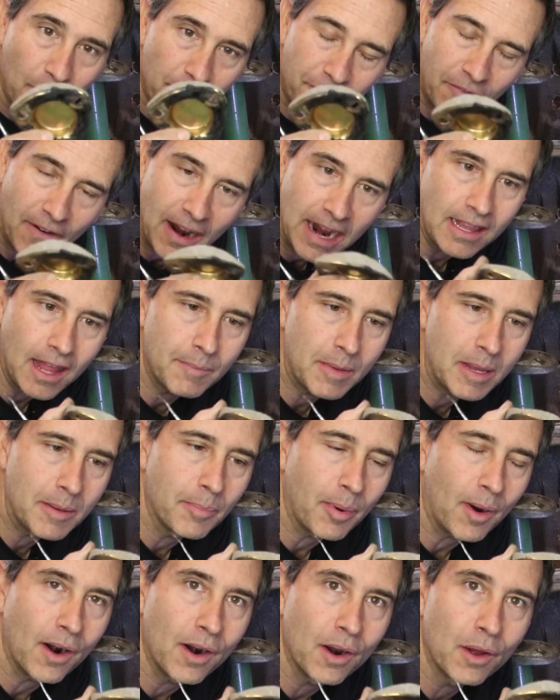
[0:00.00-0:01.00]
a friend let me
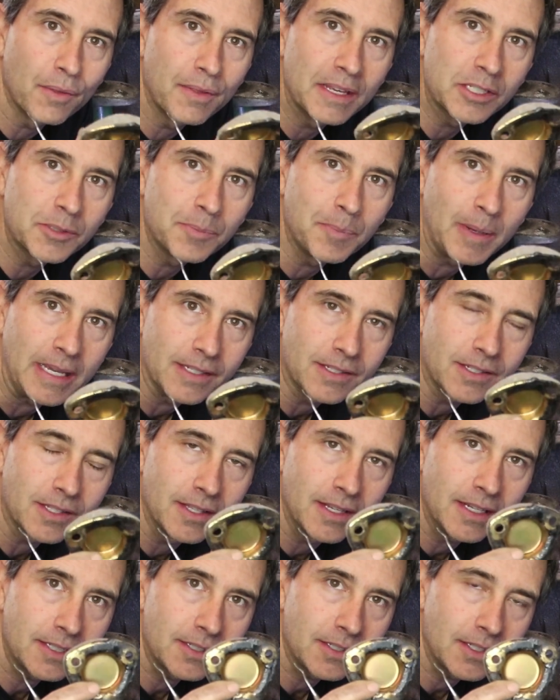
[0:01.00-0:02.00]
borrow this piece.
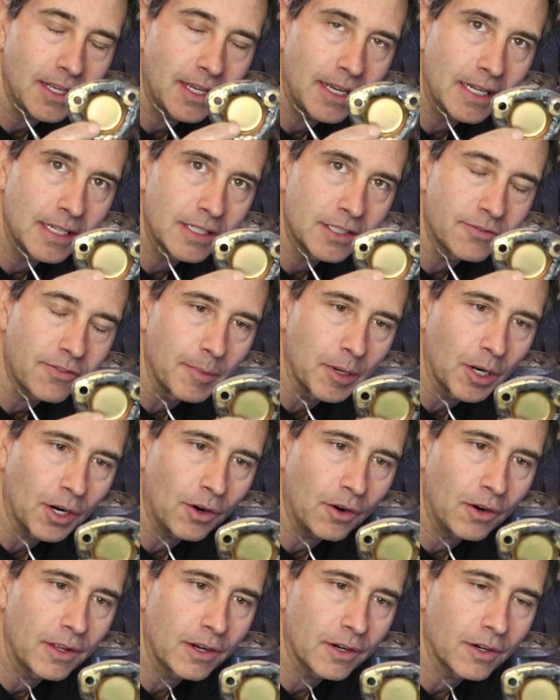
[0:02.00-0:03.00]
This is from an
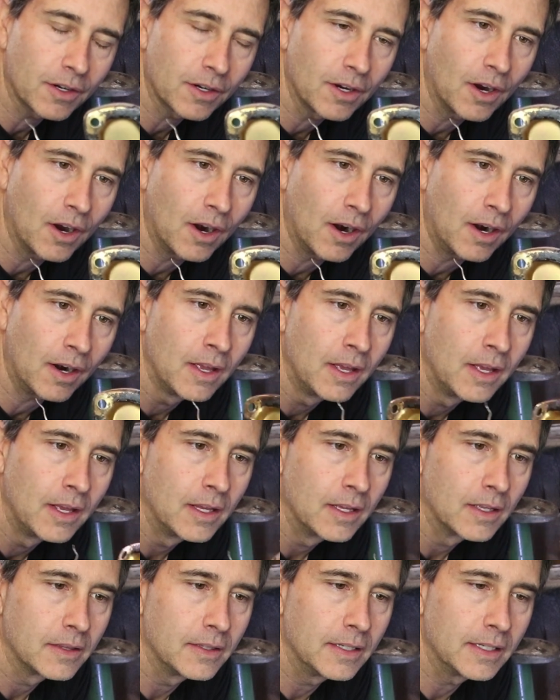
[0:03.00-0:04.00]
earlier car.
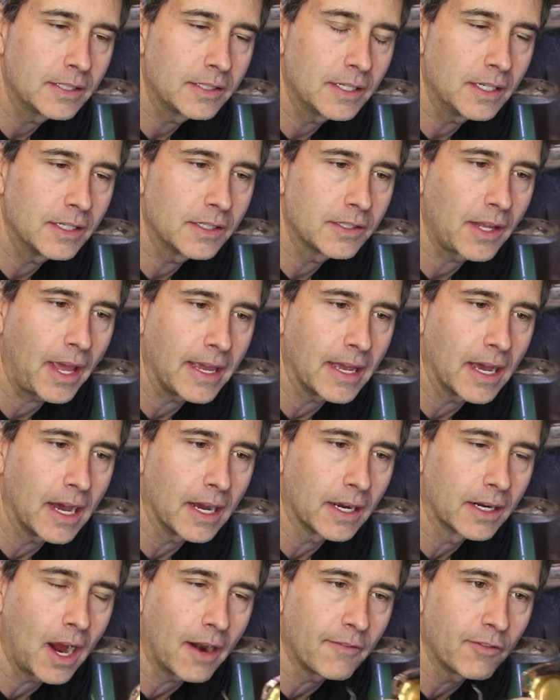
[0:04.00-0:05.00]
This is
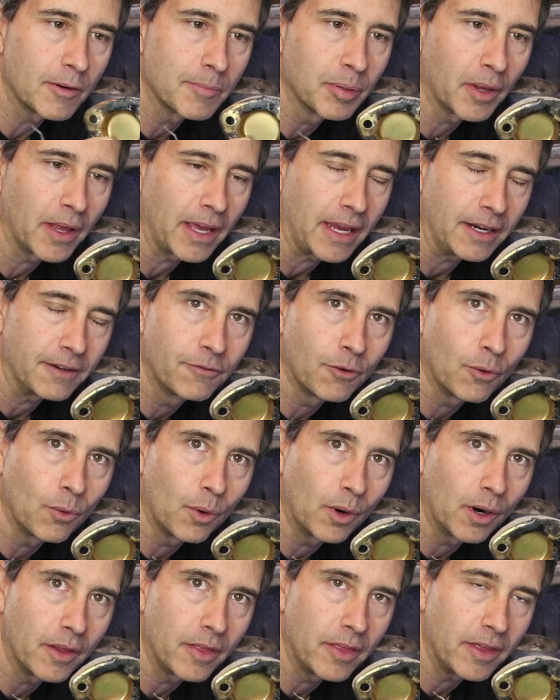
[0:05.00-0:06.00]
a cover plate
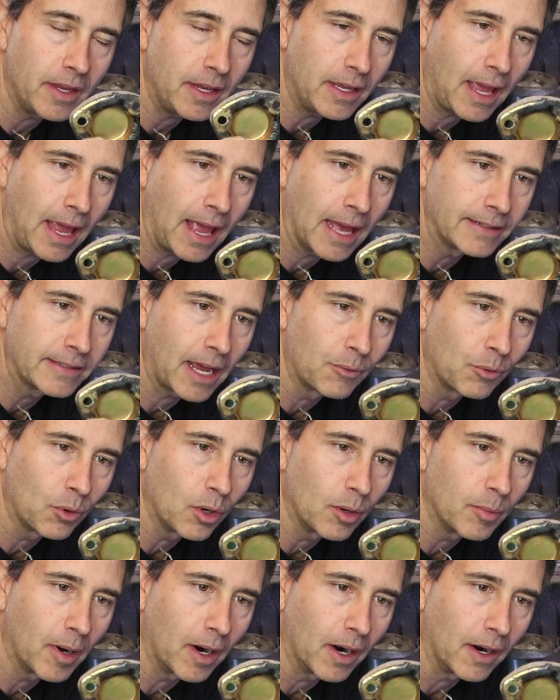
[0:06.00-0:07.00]
for the
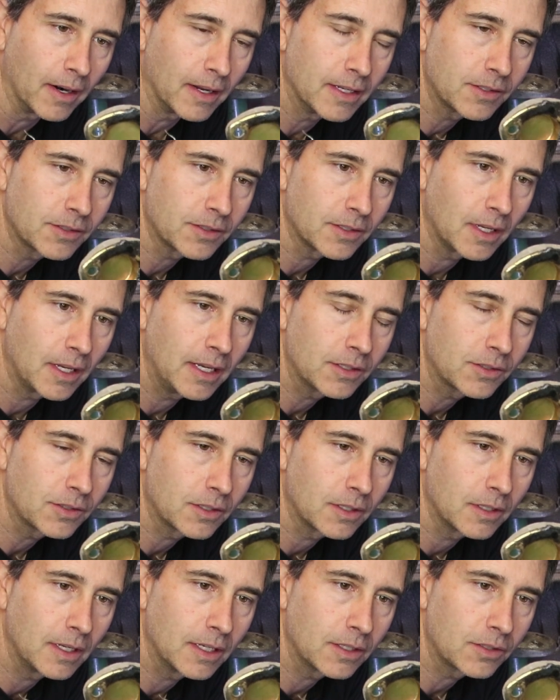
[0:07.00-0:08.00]
anti-roll bar. His
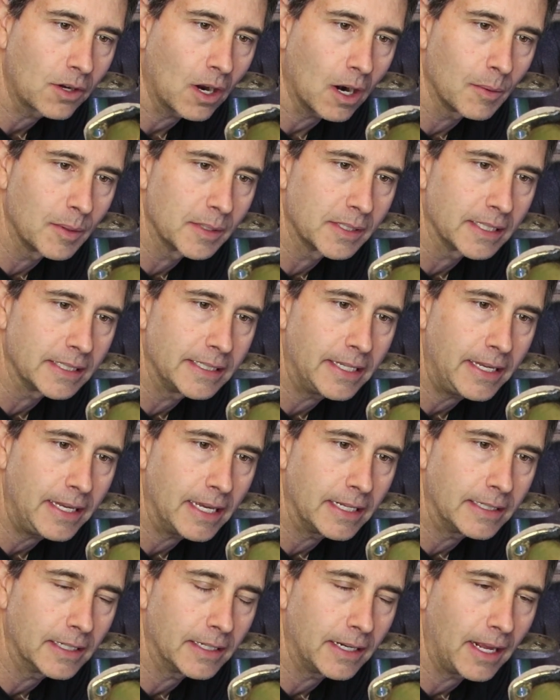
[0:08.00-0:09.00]
car was a T,
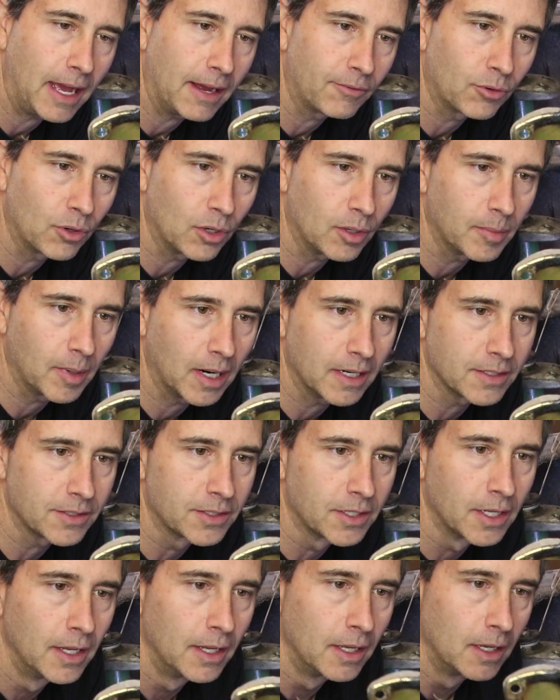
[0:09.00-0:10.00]
it didn't have roll bars.